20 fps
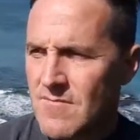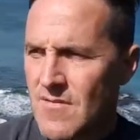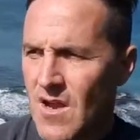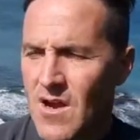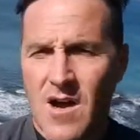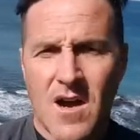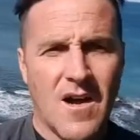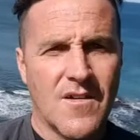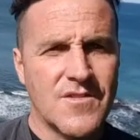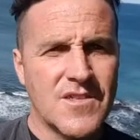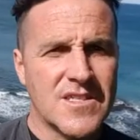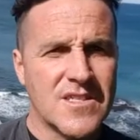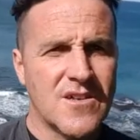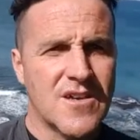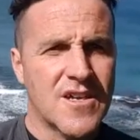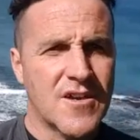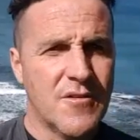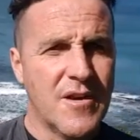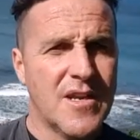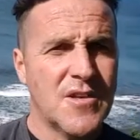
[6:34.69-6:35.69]
oh, I've just
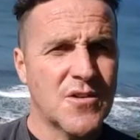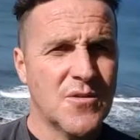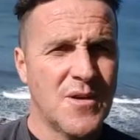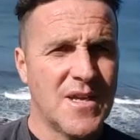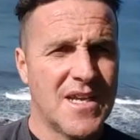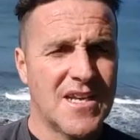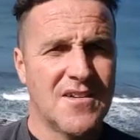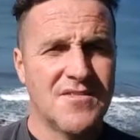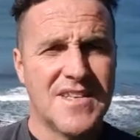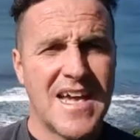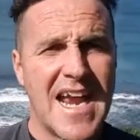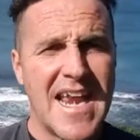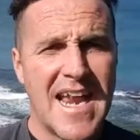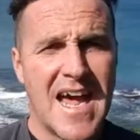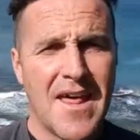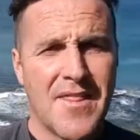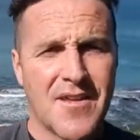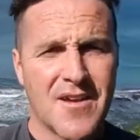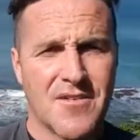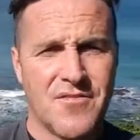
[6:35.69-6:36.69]
lied around all week and I've done
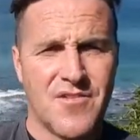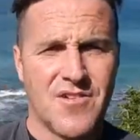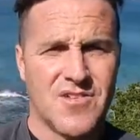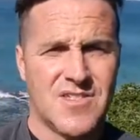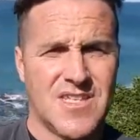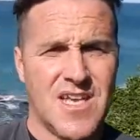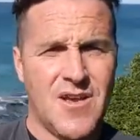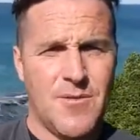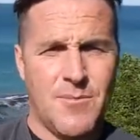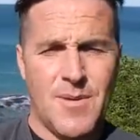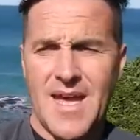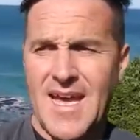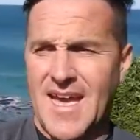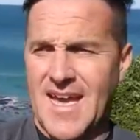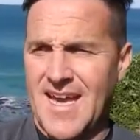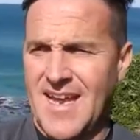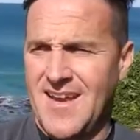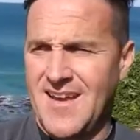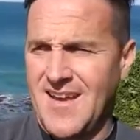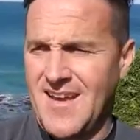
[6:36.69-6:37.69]
nothing, I feel so
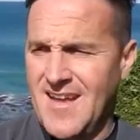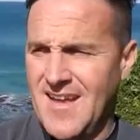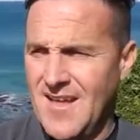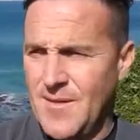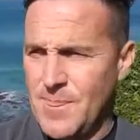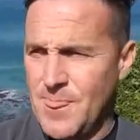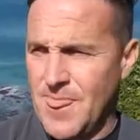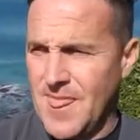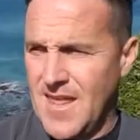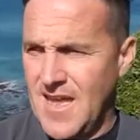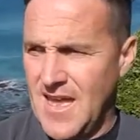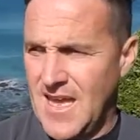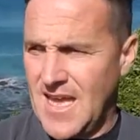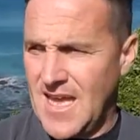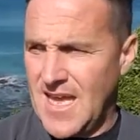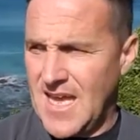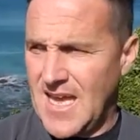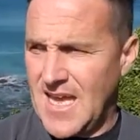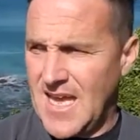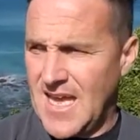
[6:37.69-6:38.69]
bad.
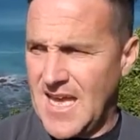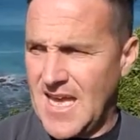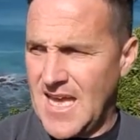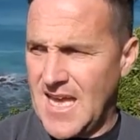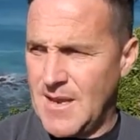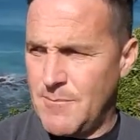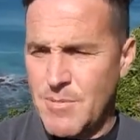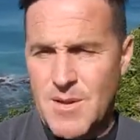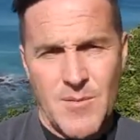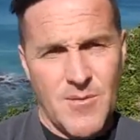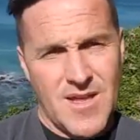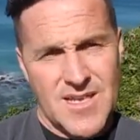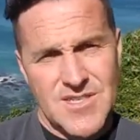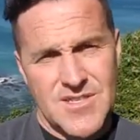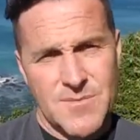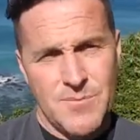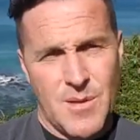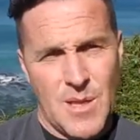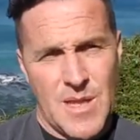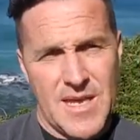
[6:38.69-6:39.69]
And people
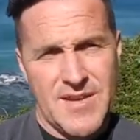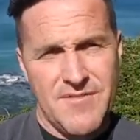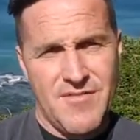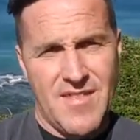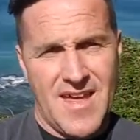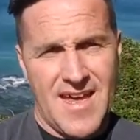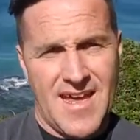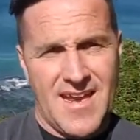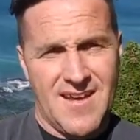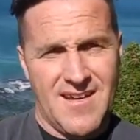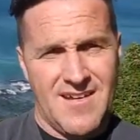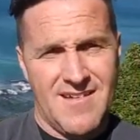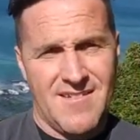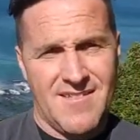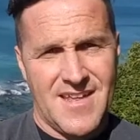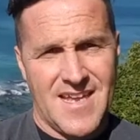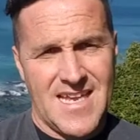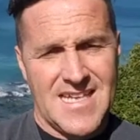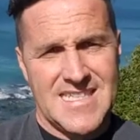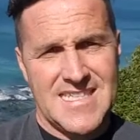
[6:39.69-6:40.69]
actually believe that
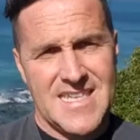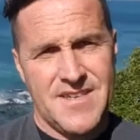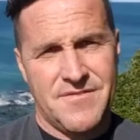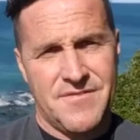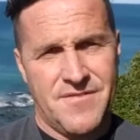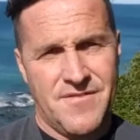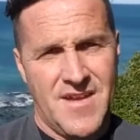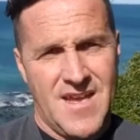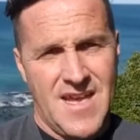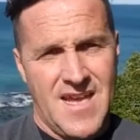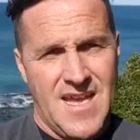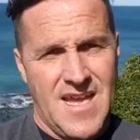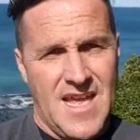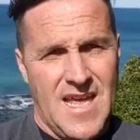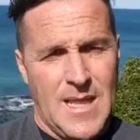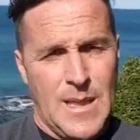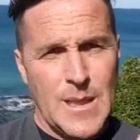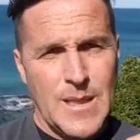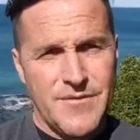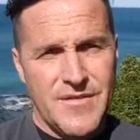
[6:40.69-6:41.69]
as if
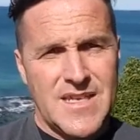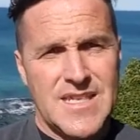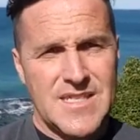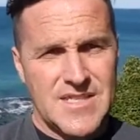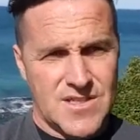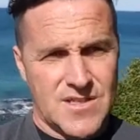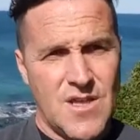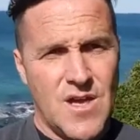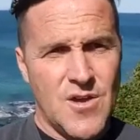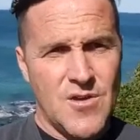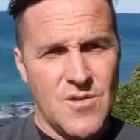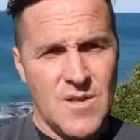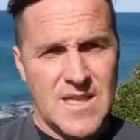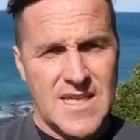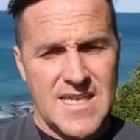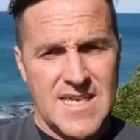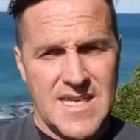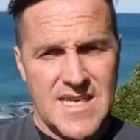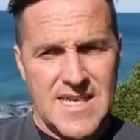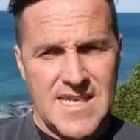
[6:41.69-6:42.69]
living
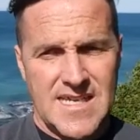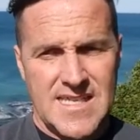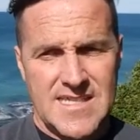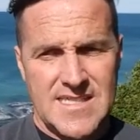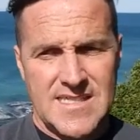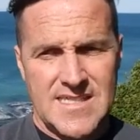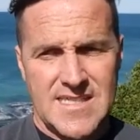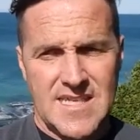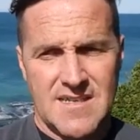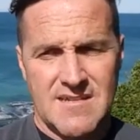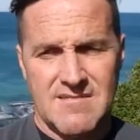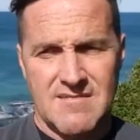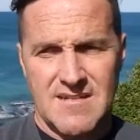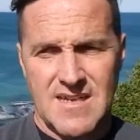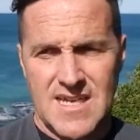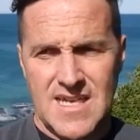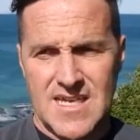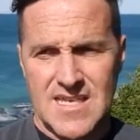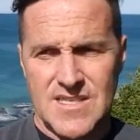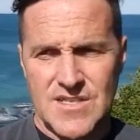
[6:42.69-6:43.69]
slowly is
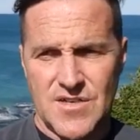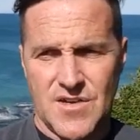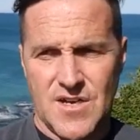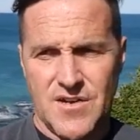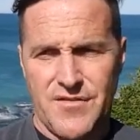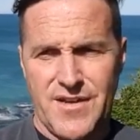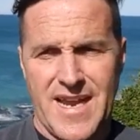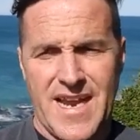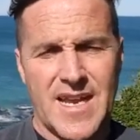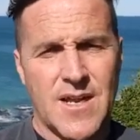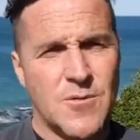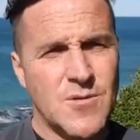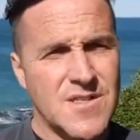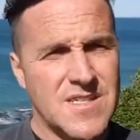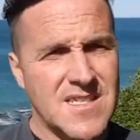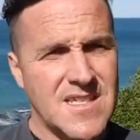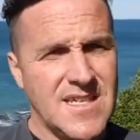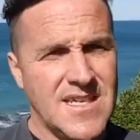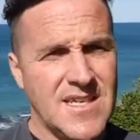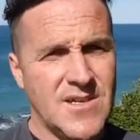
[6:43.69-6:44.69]
a sign of
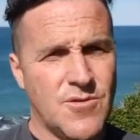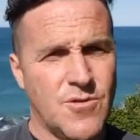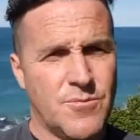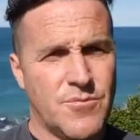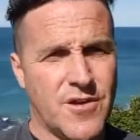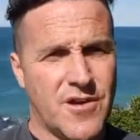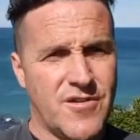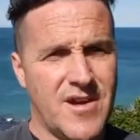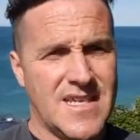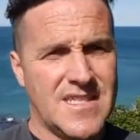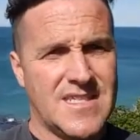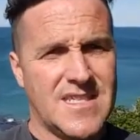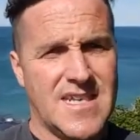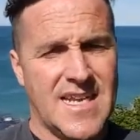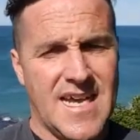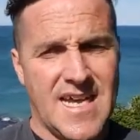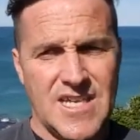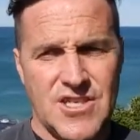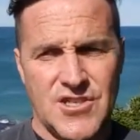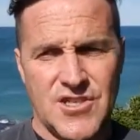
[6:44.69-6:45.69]
inadequacy or
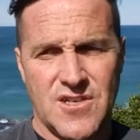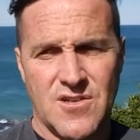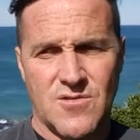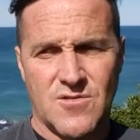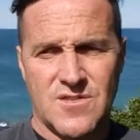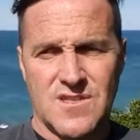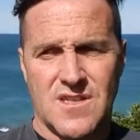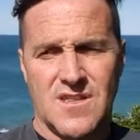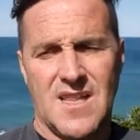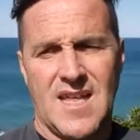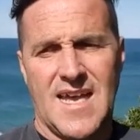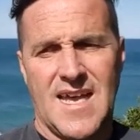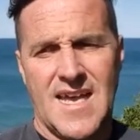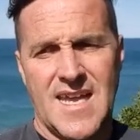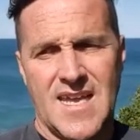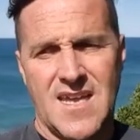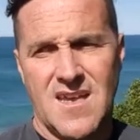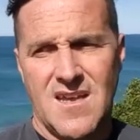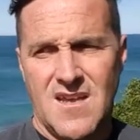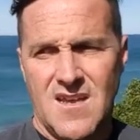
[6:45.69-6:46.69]
procrastination or
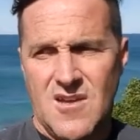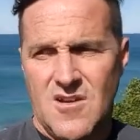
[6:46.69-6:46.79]
delay